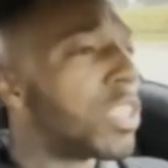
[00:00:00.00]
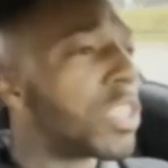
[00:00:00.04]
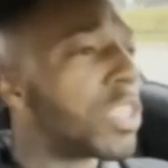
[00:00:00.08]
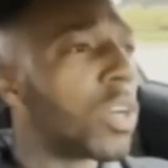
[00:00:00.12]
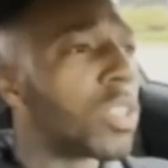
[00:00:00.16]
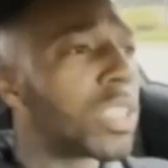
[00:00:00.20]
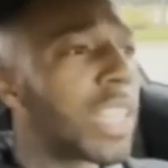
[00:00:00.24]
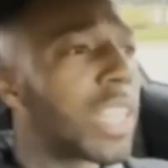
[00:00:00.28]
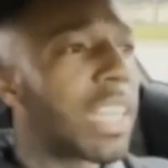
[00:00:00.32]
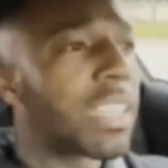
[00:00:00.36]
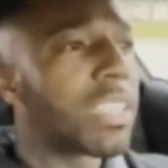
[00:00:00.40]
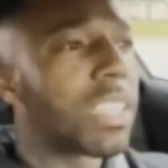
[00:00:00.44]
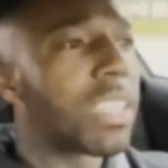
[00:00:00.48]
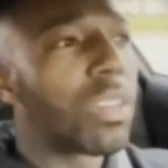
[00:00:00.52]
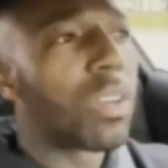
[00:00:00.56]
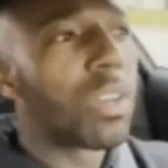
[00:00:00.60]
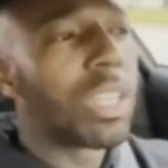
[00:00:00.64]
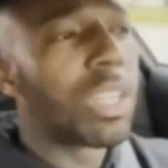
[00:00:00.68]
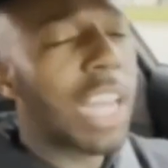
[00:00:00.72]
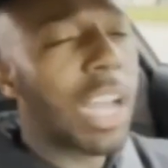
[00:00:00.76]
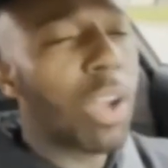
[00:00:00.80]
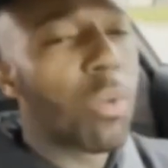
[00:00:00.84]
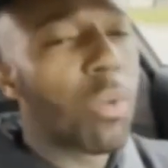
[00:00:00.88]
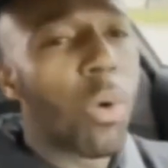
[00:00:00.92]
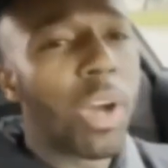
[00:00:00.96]
So it's like
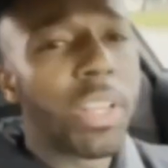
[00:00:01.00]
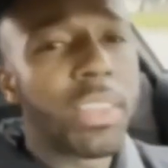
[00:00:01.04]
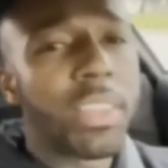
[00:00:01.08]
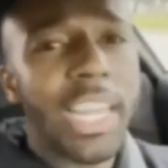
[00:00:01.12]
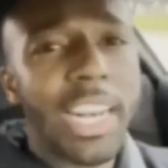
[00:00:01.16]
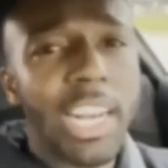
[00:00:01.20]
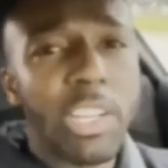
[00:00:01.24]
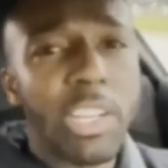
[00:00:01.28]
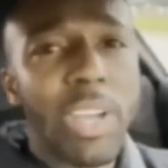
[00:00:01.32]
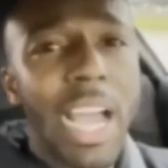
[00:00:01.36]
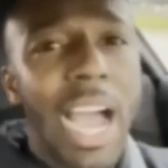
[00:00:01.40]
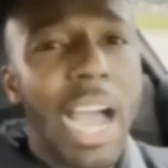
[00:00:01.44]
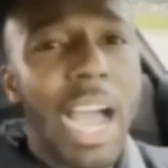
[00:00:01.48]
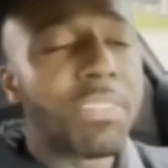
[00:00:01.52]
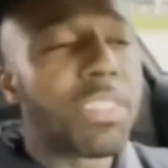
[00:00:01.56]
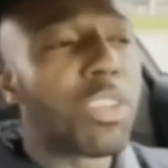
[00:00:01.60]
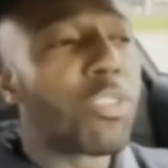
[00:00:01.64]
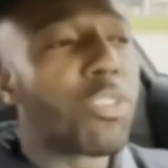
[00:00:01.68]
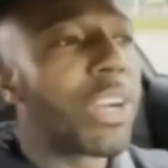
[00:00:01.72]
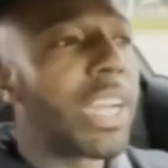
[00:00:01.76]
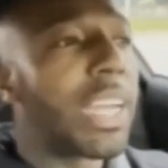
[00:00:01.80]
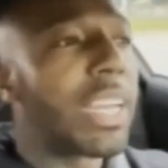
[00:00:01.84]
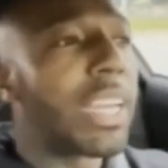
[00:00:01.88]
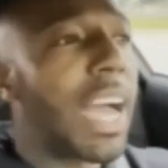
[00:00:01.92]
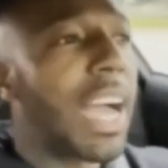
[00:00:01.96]
one thing that you have to
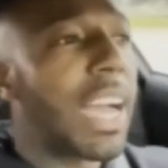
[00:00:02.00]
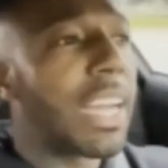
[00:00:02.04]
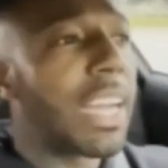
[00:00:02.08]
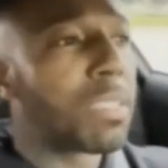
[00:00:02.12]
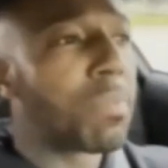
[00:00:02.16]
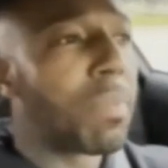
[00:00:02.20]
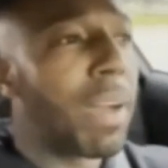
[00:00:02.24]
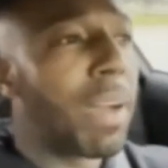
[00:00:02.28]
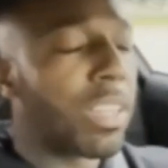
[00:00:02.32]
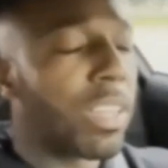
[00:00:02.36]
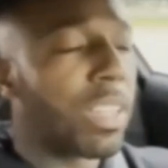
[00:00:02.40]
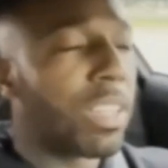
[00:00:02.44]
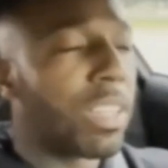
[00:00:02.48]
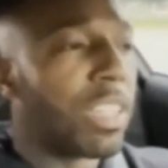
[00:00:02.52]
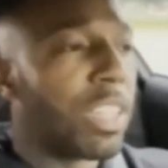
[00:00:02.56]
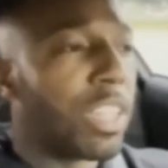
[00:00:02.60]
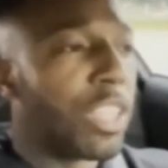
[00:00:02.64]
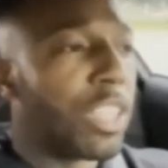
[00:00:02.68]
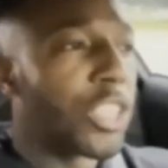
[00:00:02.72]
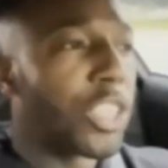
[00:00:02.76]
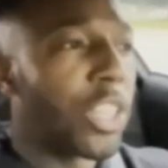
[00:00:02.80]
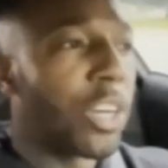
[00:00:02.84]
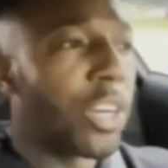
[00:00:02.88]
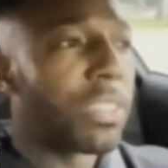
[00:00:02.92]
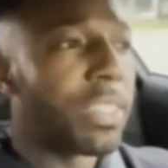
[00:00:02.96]
realize about
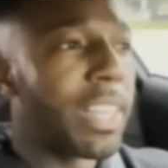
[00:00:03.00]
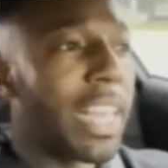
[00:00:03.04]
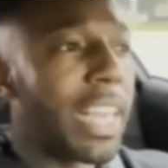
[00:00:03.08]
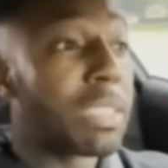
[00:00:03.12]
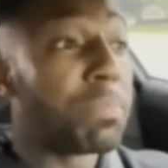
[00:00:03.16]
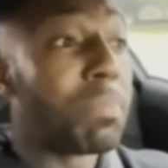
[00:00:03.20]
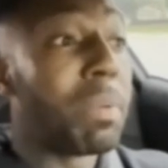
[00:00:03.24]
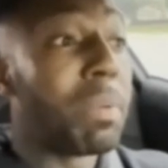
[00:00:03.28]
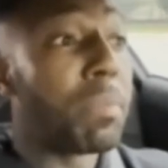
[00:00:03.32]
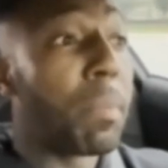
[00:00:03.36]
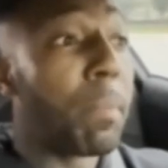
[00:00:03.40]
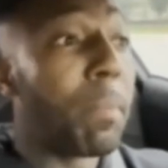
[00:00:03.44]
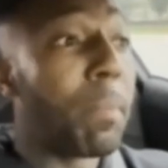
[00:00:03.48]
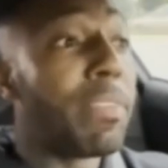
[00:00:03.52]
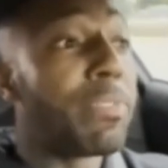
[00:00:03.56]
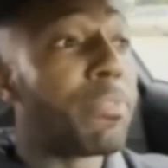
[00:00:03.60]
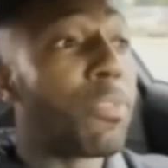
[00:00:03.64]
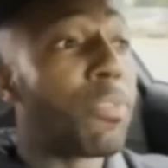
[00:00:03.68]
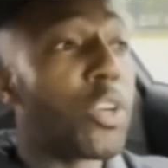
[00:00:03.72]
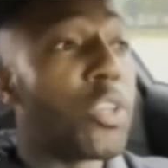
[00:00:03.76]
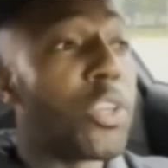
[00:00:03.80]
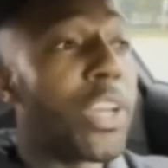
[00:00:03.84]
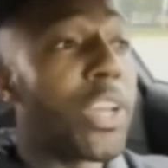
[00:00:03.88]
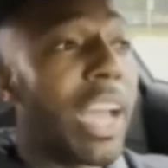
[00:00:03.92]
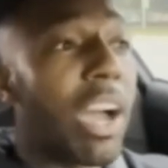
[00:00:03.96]
certain things
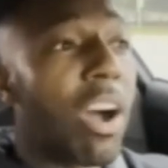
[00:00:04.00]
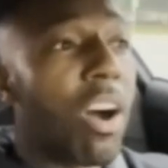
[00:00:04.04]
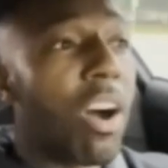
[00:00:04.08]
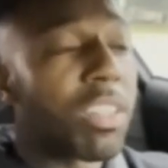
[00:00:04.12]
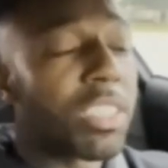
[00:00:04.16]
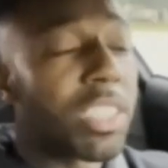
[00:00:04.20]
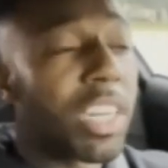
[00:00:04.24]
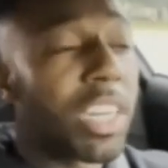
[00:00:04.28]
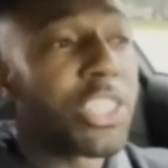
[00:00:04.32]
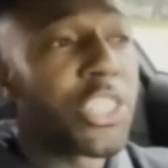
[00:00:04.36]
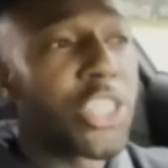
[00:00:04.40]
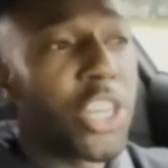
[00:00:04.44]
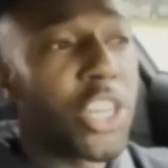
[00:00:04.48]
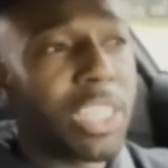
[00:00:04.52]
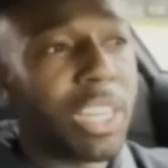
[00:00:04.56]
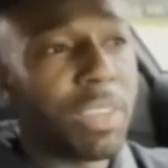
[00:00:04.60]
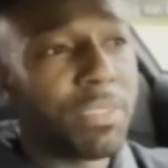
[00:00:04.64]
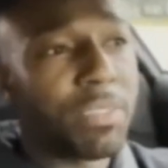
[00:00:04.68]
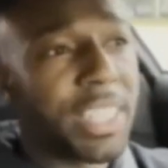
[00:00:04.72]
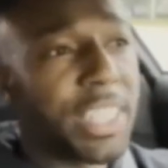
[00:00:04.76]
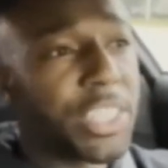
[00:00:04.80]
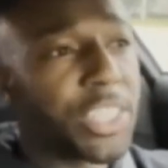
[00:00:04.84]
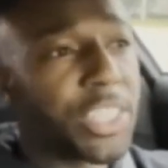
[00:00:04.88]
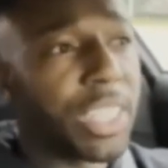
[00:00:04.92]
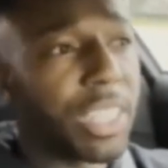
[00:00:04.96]
before you get onto the journey of
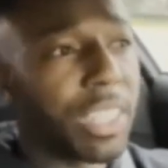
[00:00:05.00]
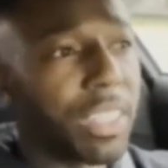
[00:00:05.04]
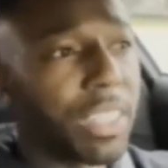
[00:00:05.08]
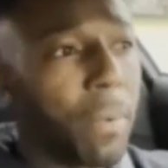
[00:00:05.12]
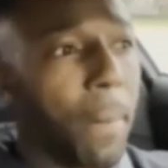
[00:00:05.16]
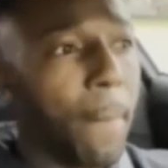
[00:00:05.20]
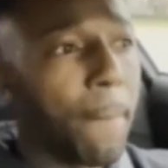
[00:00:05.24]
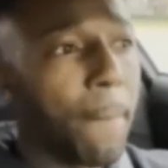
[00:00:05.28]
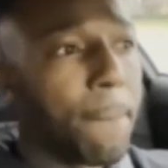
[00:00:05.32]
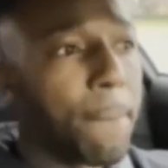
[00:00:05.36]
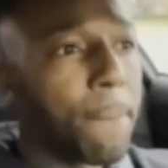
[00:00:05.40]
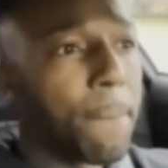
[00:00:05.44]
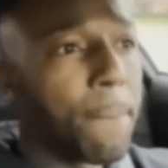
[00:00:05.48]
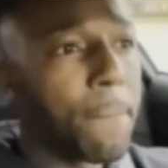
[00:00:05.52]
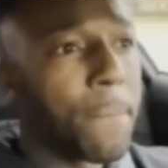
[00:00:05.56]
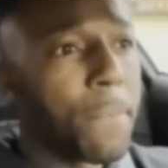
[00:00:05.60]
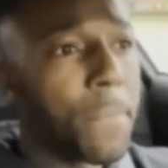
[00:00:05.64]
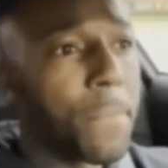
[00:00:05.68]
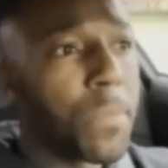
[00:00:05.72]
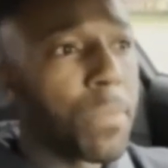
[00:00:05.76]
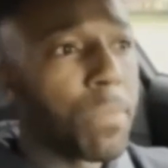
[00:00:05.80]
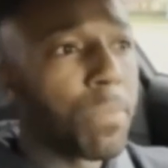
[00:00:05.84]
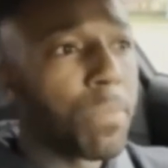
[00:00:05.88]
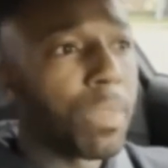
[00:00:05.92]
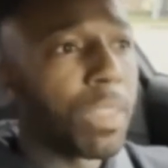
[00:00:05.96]
teaching. You
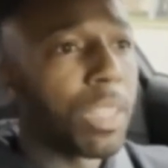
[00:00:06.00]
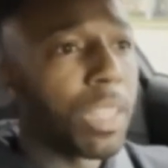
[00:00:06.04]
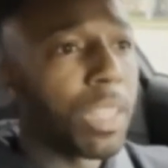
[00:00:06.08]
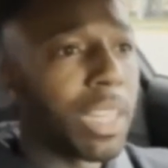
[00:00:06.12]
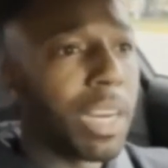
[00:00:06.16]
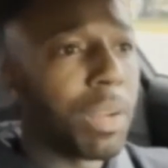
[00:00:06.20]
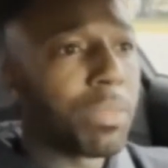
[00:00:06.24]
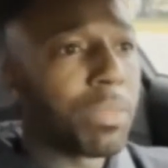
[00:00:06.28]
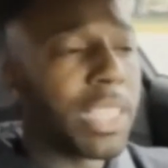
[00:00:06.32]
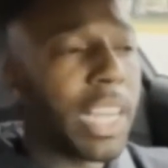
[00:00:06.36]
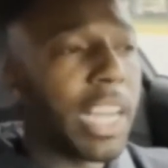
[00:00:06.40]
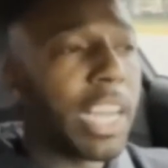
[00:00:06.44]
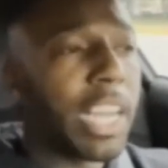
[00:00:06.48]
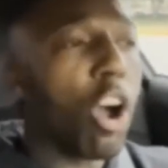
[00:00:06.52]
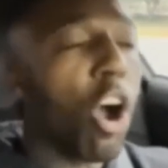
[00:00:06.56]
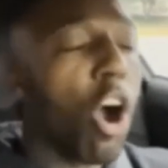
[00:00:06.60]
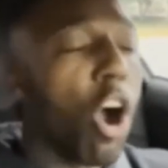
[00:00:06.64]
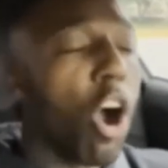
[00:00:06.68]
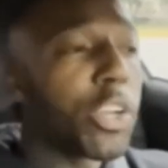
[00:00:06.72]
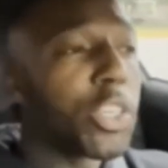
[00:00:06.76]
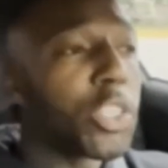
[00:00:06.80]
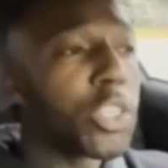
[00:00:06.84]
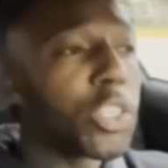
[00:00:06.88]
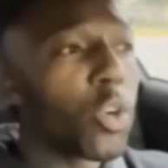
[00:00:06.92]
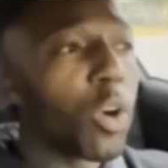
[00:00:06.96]
know what I'm saying?
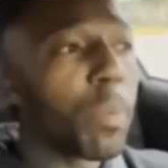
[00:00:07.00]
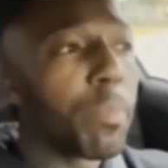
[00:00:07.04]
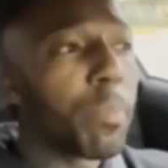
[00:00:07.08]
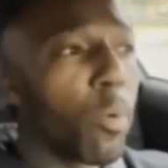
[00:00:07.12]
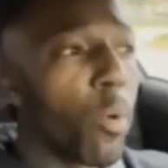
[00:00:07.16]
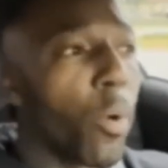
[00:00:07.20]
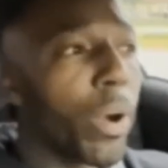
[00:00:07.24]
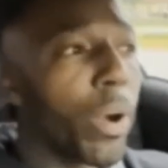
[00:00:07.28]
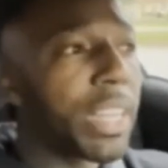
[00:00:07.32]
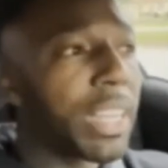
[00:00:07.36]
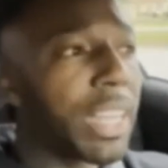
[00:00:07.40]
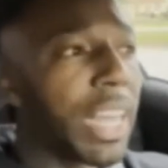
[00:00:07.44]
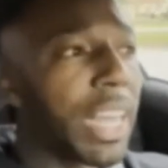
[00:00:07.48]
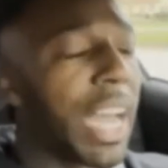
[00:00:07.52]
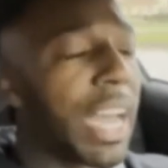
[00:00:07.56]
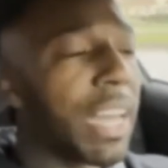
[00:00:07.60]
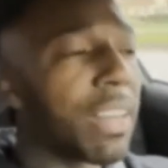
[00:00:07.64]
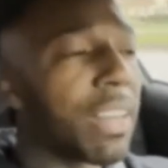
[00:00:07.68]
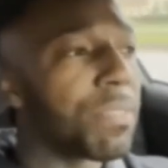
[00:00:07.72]
Are you to a point that